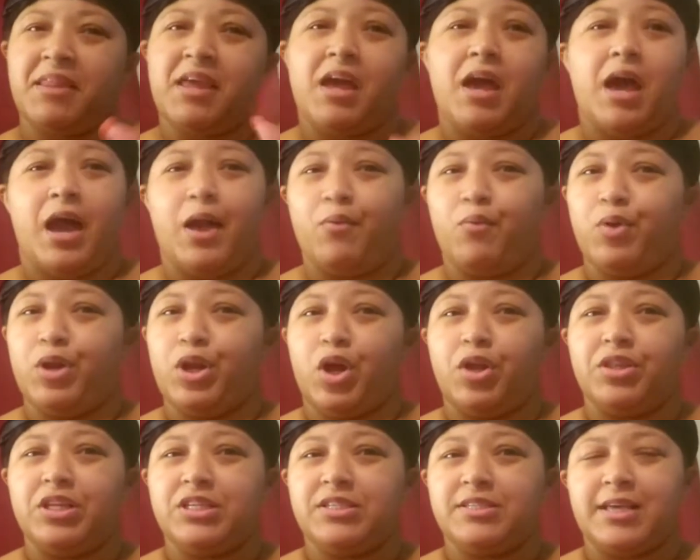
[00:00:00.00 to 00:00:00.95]
I went
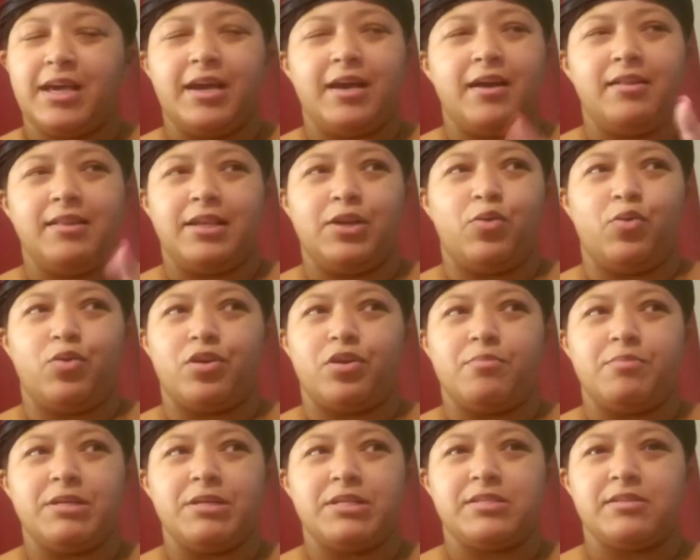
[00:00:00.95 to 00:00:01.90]
on the sale and
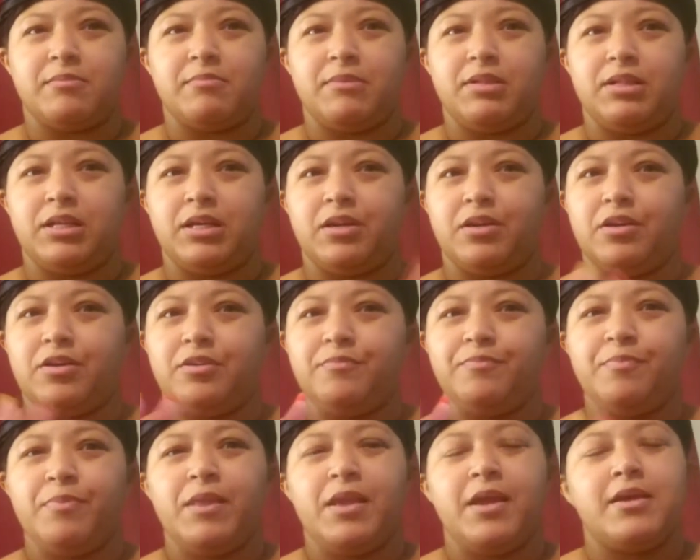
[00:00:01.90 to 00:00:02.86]
ordered me some glitter.
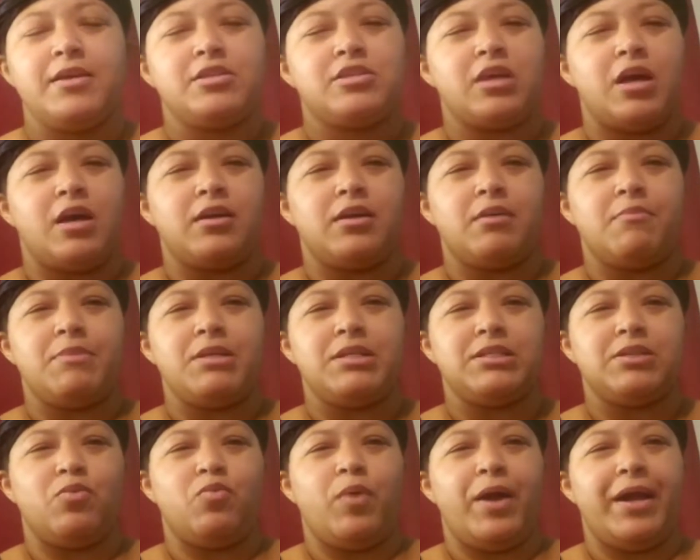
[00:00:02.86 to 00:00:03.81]
So I'll get me
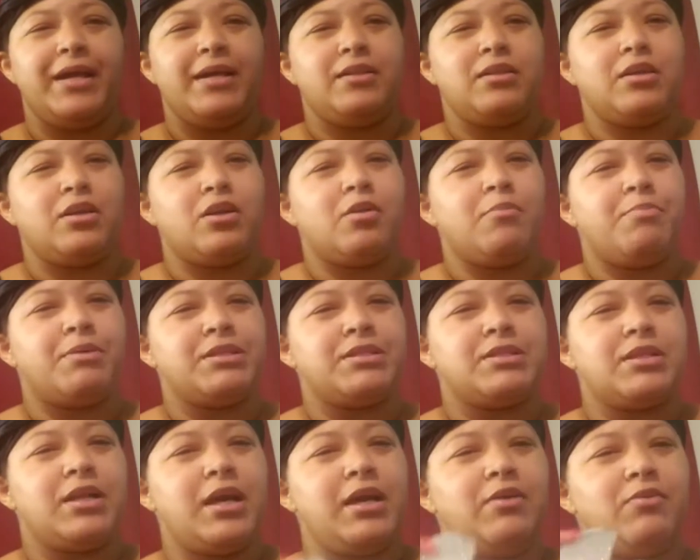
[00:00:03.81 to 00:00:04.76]
some white glitter, but
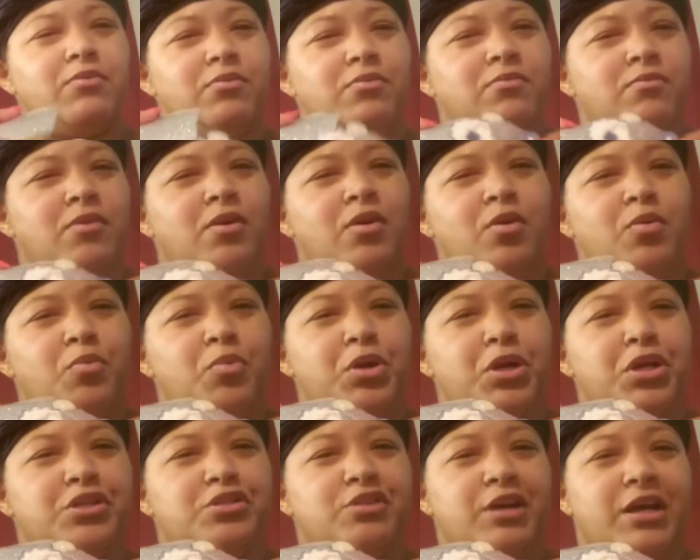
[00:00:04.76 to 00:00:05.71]
tonight we're
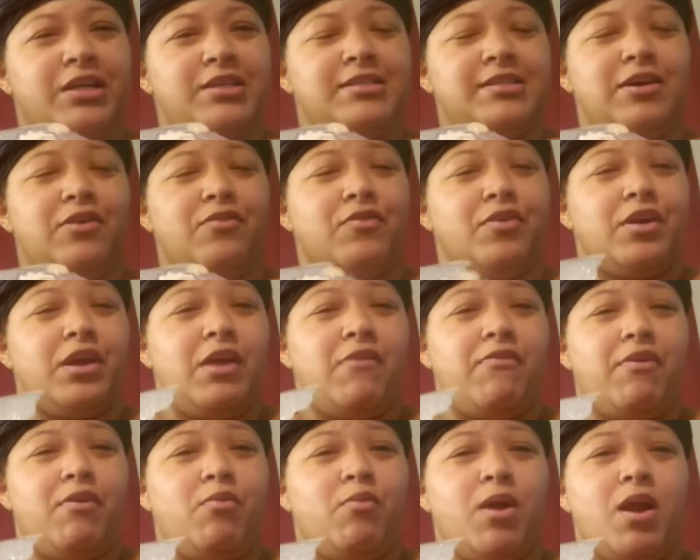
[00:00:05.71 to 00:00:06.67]
going to try the silver. If
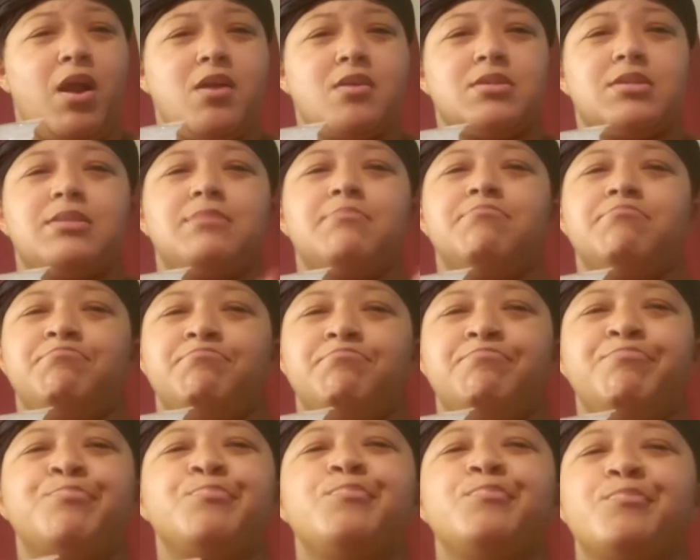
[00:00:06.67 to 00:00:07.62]
it works,
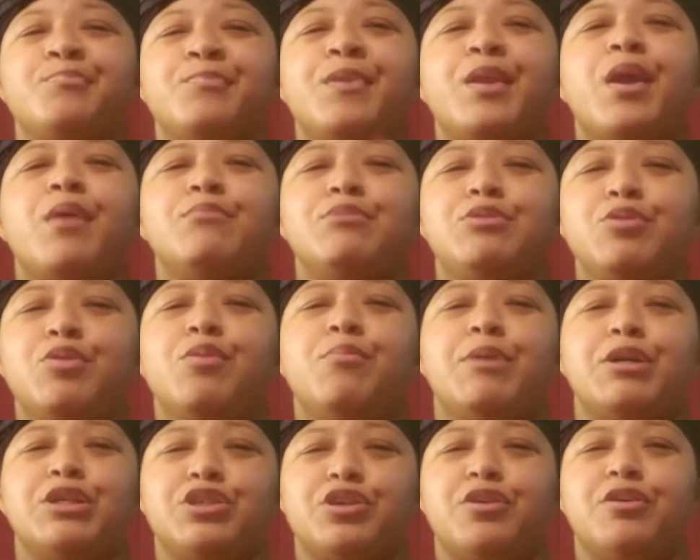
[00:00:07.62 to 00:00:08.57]
doing
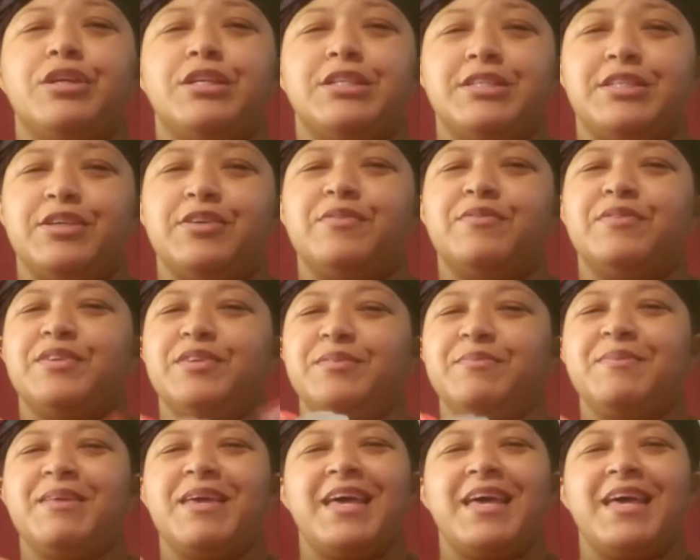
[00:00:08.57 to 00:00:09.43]
my shirt in silver.